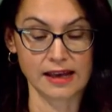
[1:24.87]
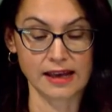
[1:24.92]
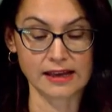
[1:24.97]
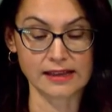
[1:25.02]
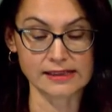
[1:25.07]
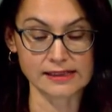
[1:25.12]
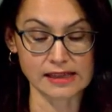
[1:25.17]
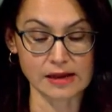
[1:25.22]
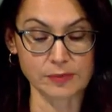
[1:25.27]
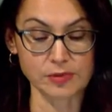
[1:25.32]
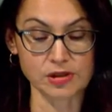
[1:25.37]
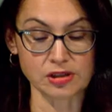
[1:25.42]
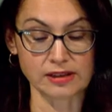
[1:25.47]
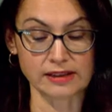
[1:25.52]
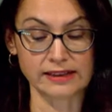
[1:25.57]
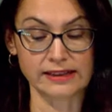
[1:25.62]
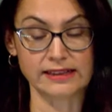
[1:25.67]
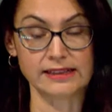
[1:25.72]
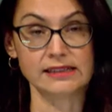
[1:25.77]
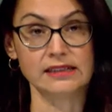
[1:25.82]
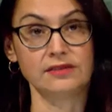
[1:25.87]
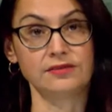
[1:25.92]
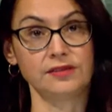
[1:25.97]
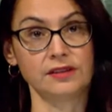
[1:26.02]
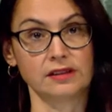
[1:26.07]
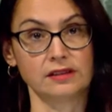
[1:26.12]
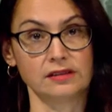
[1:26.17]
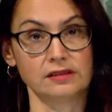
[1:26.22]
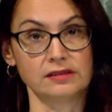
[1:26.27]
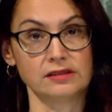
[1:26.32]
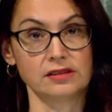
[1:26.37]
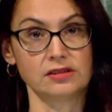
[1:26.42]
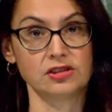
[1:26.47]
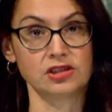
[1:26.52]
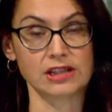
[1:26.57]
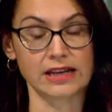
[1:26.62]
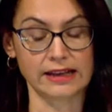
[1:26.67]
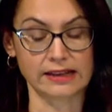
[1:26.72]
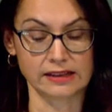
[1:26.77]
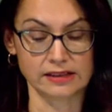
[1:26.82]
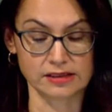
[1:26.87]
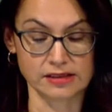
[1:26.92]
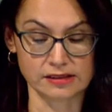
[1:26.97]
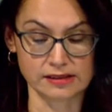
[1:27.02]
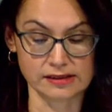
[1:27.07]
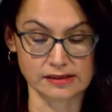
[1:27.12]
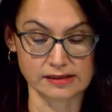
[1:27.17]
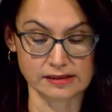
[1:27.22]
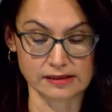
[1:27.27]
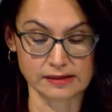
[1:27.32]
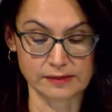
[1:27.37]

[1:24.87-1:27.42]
exceptionally difficult challenges.